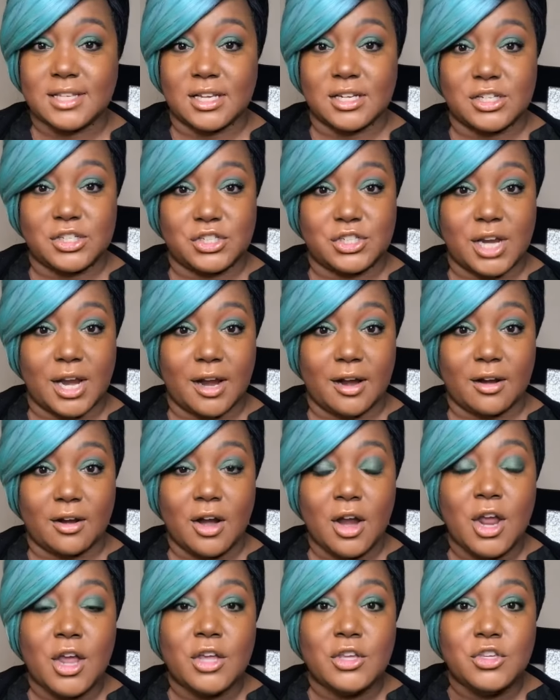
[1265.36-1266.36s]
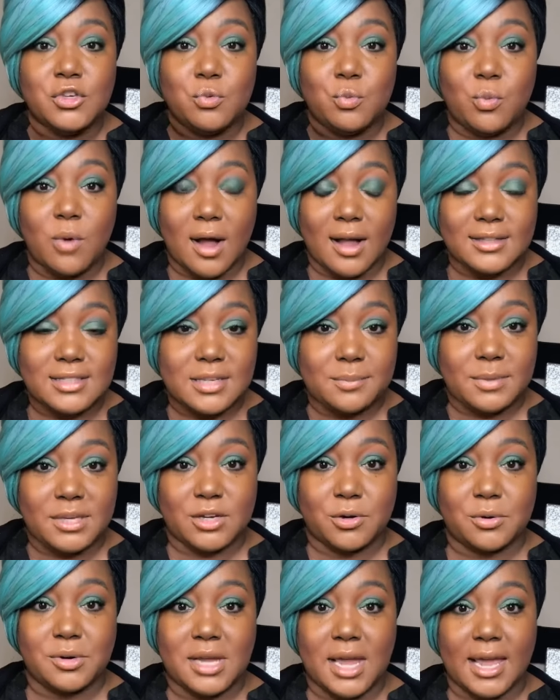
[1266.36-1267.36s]
going to share. You want to be
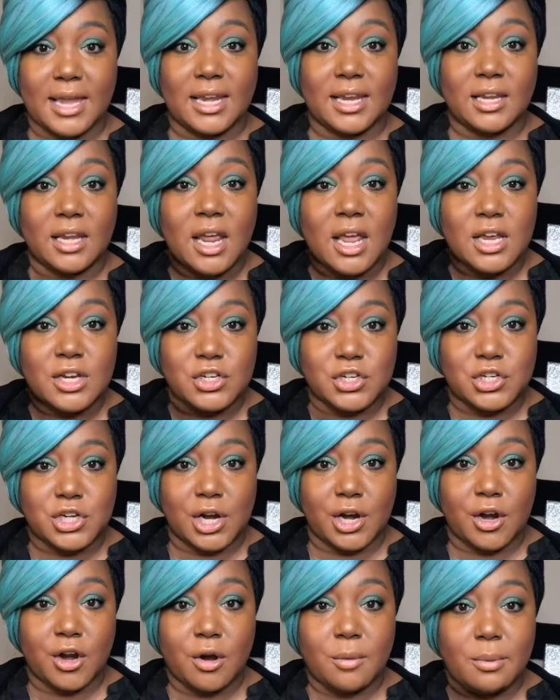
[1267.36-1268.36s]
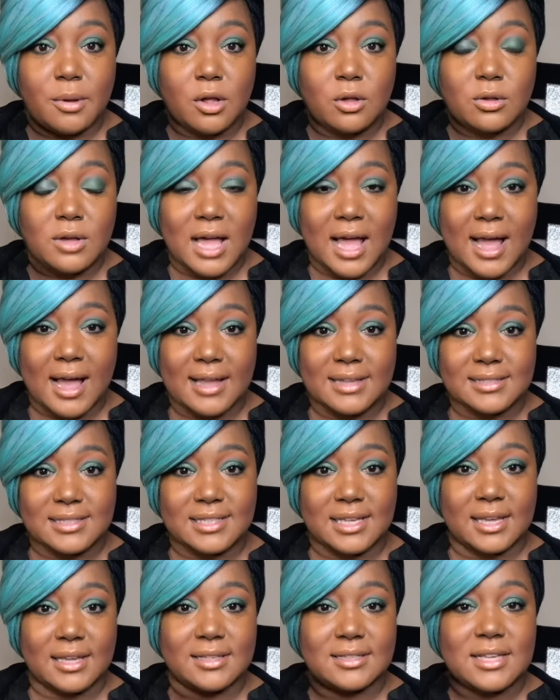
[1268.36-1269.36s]
creating shareable
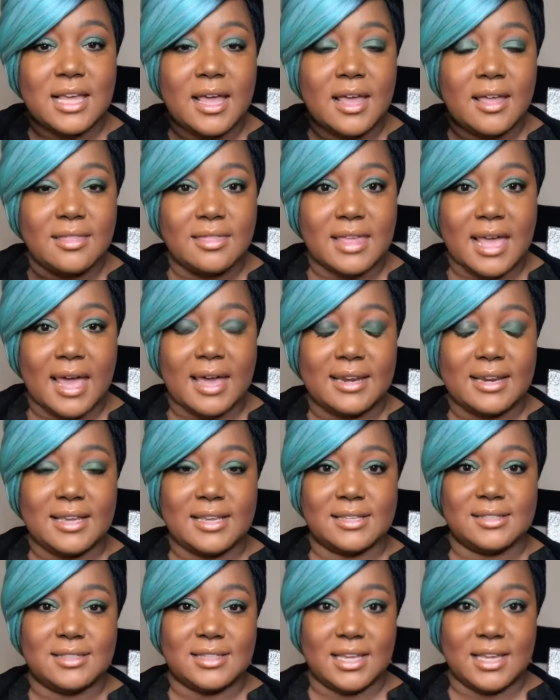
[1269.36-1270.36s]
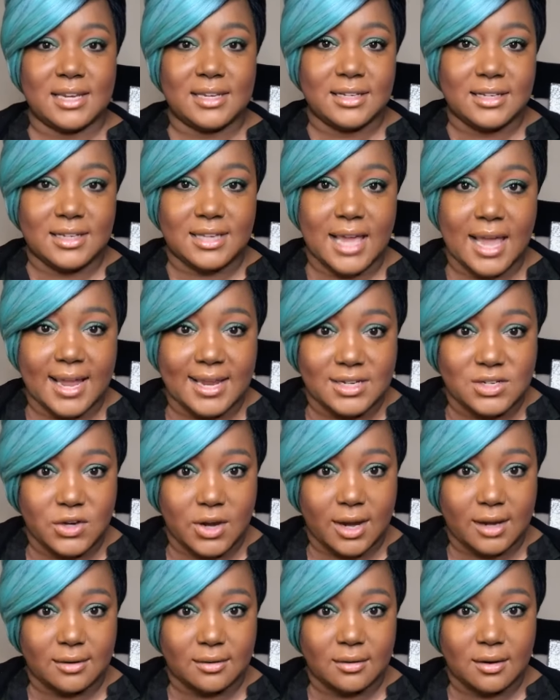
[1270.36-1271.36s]
content that is
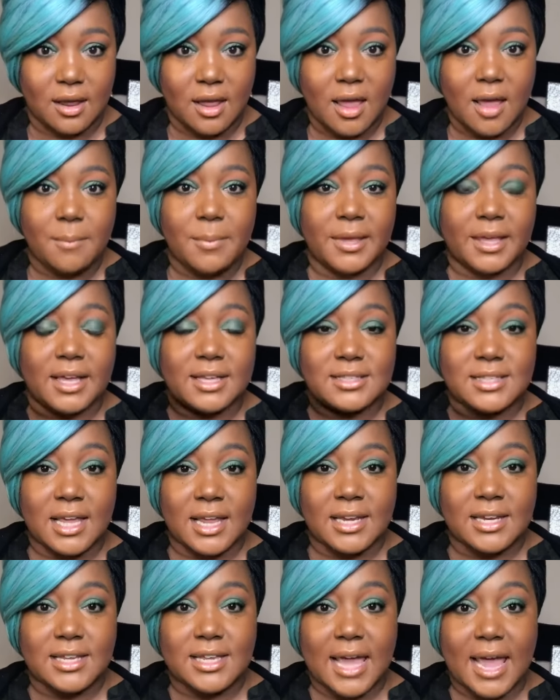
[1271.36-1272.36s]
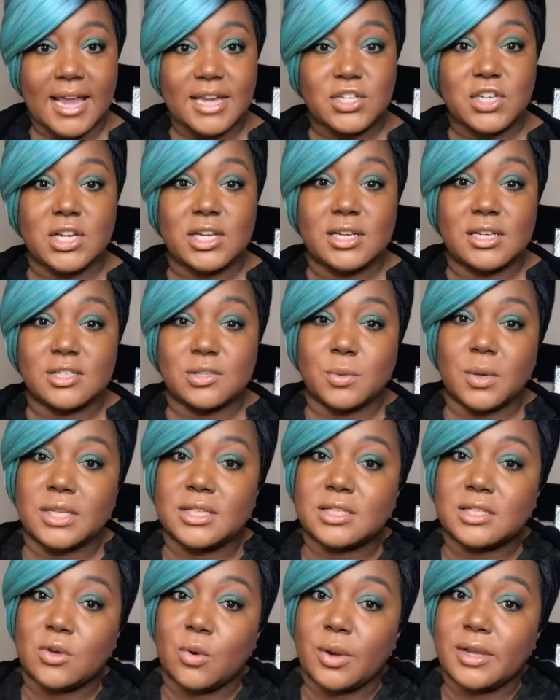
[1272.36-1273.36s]
engaging because engaging is
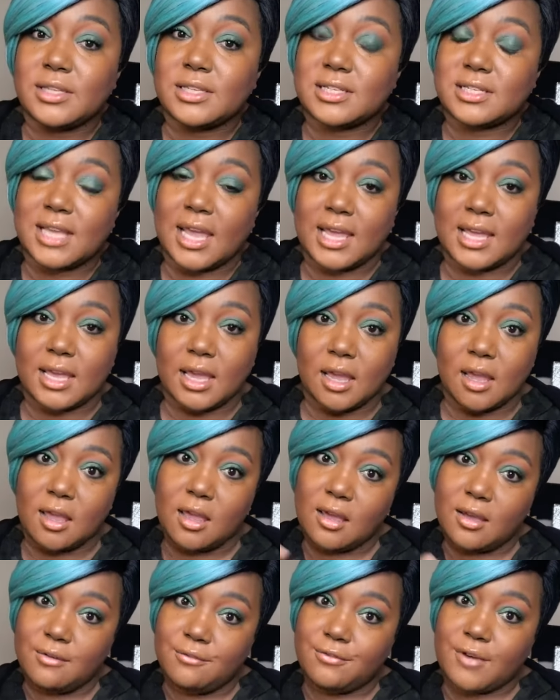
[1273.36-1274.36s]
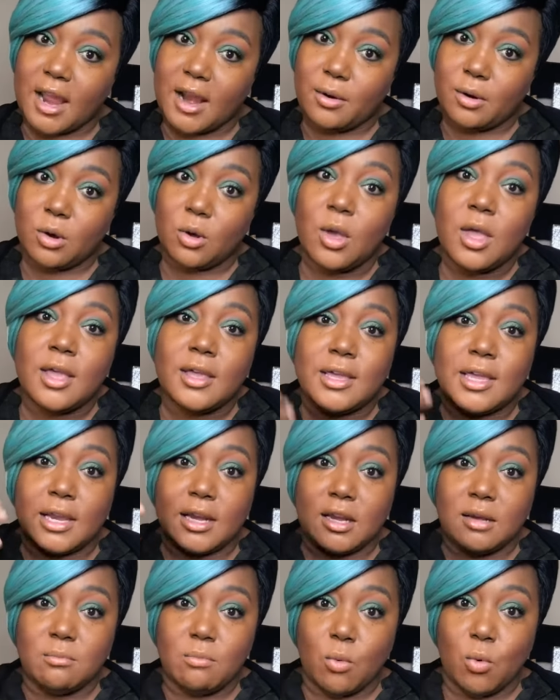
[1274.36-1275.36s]
what's going to take it viral.
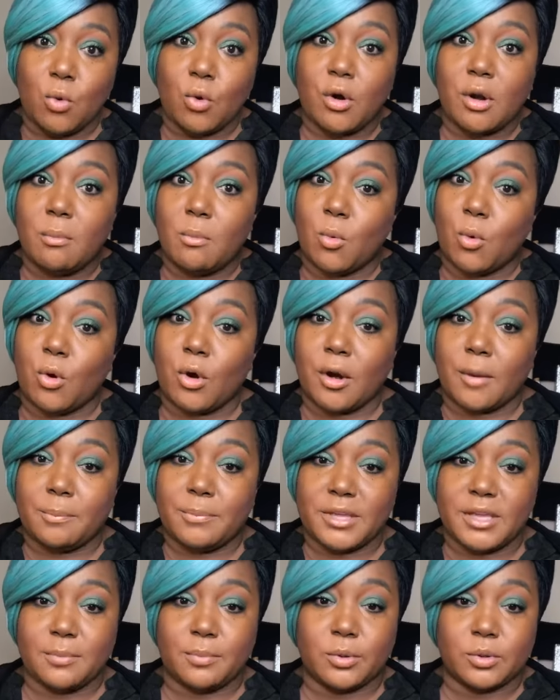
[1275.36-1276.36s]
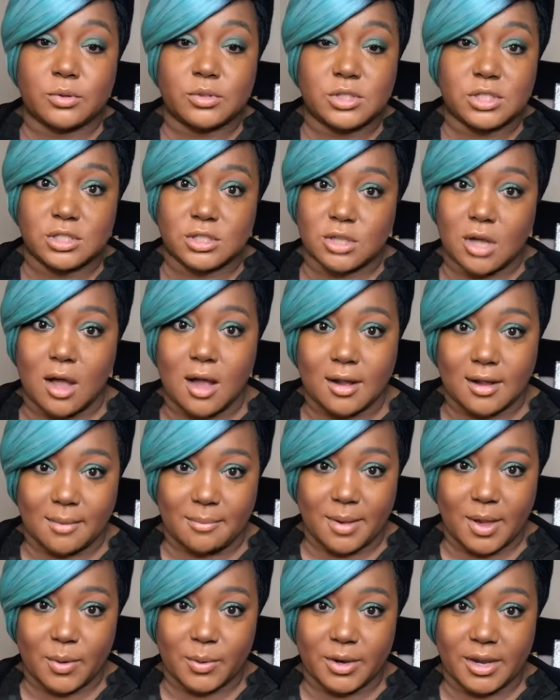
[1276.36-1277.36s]
Getting more and more people to talk
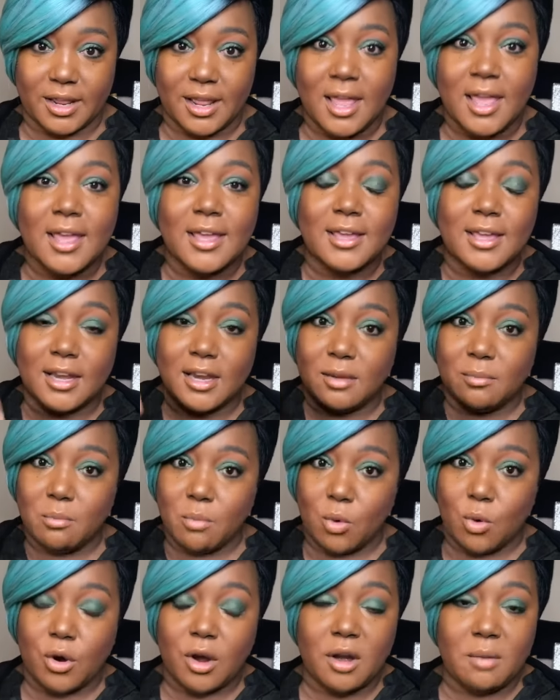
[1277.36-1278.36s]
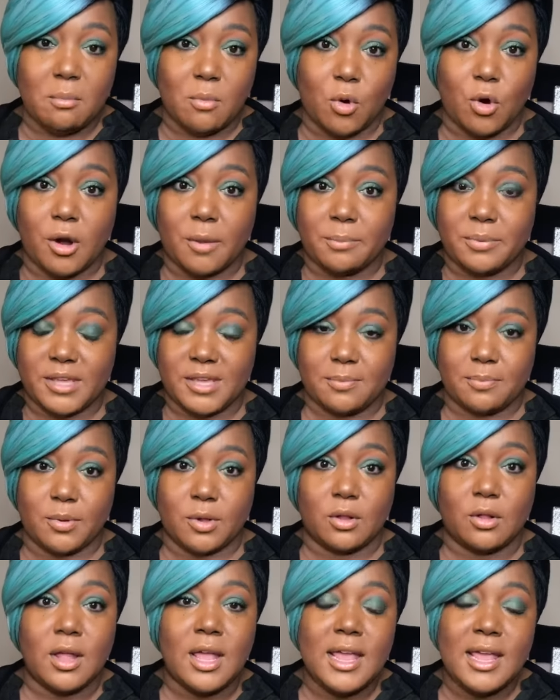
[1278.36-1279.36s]
about it, getting more and more
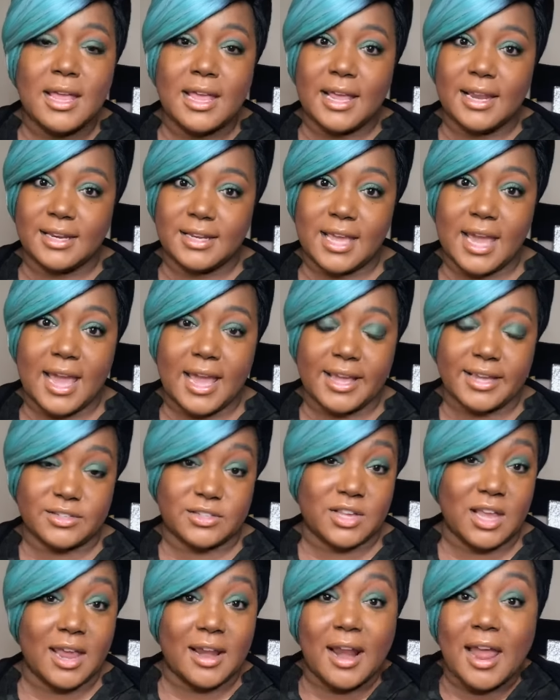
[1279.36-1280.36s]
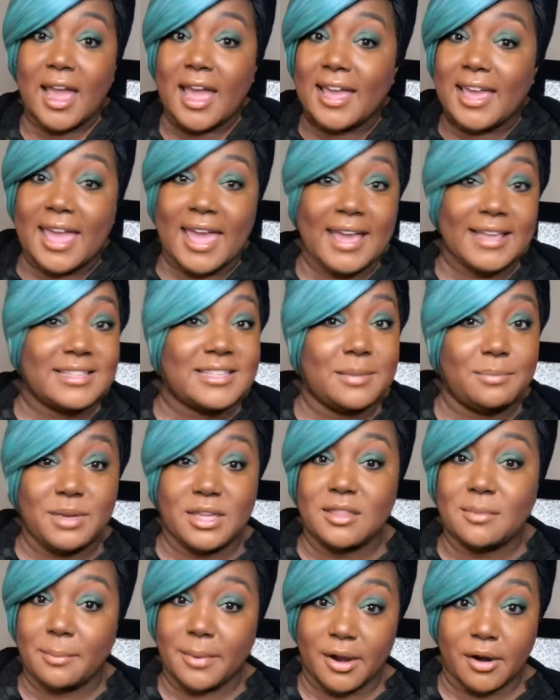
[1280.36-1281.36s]
people engaged. And I hate to
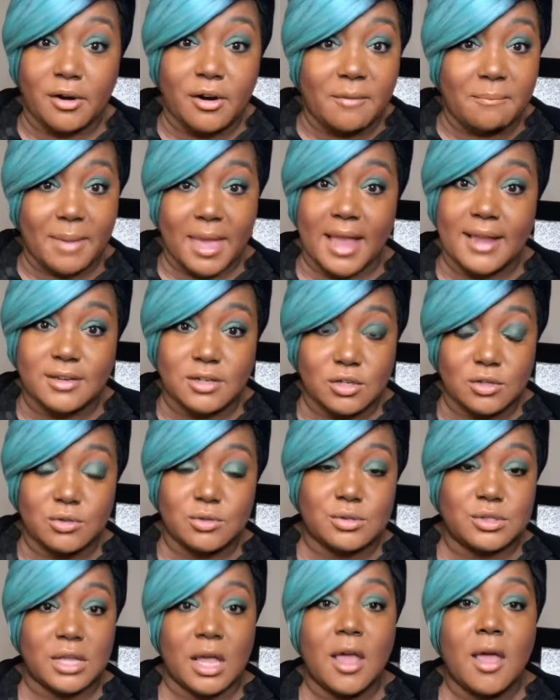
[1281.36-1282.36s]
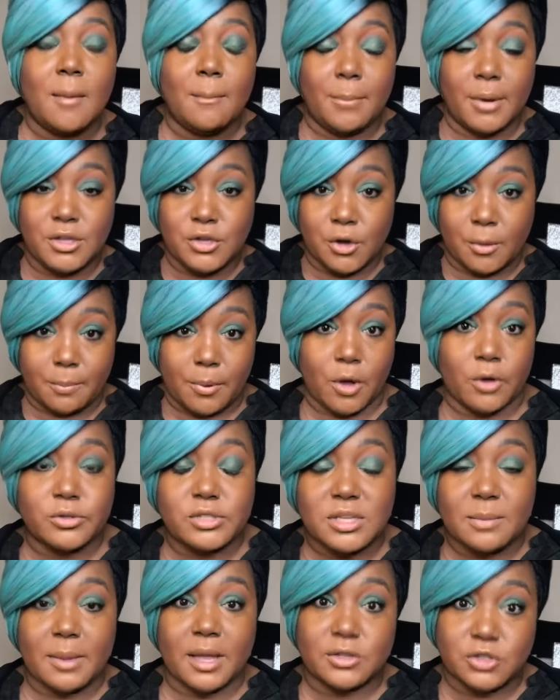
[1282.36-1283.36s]
be the bearer of bad news, but your
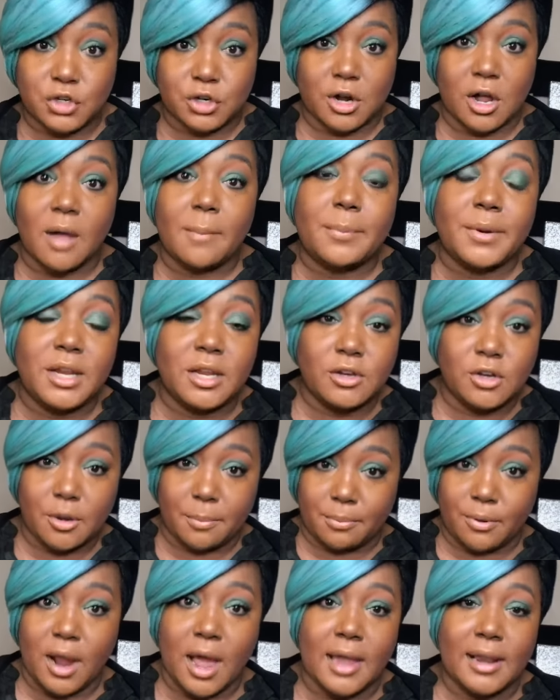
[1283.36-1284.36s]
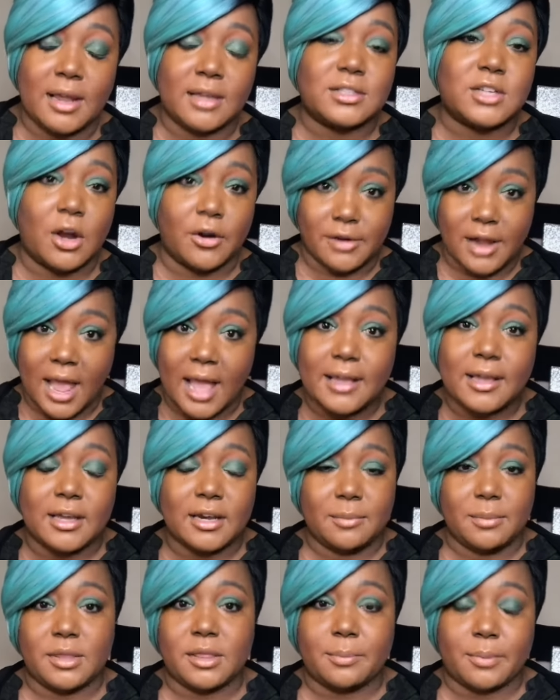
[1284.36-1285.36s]
post about your company and your product are not
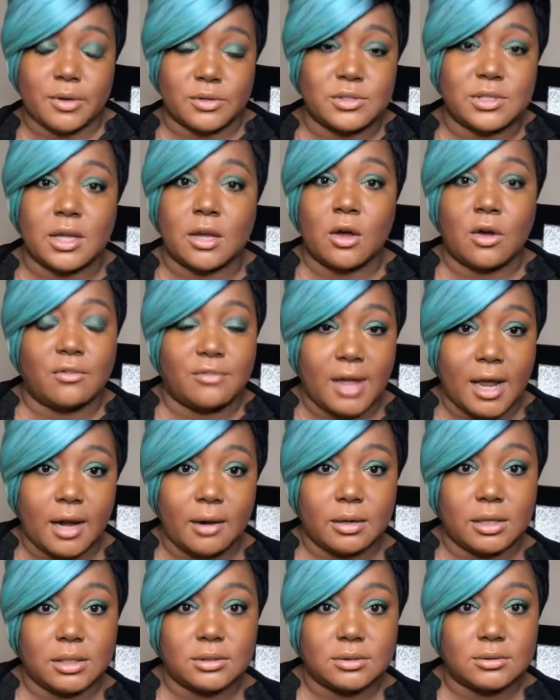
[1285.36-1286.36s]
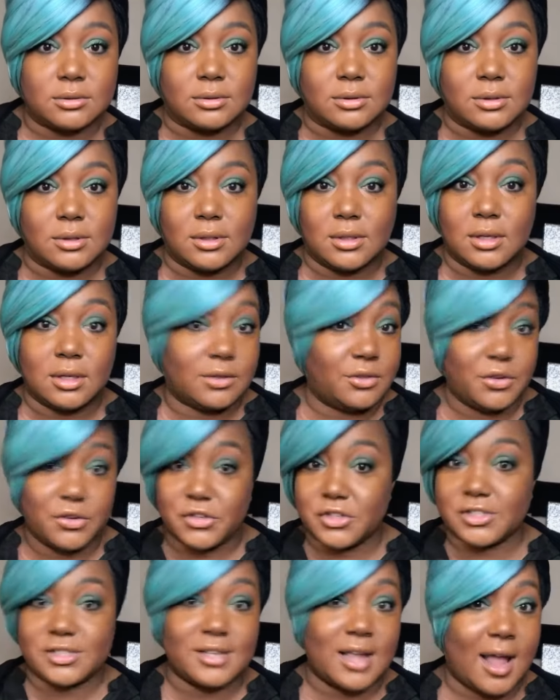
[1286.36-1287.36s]
going to be the posts that go viral. They're
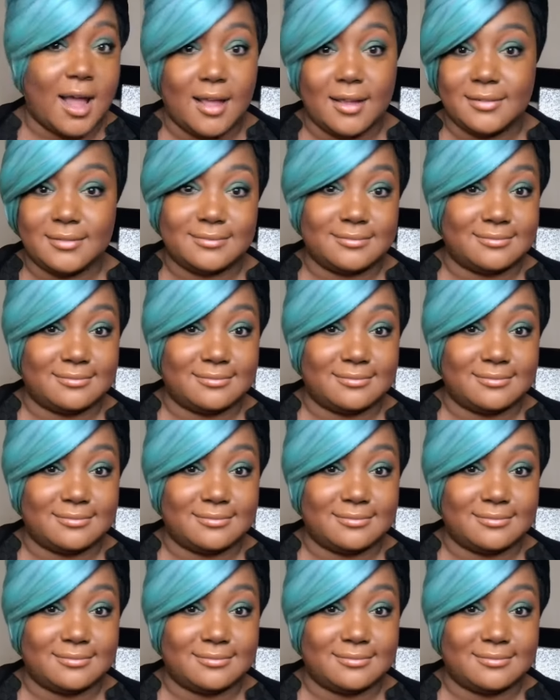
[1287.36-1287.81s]
just not.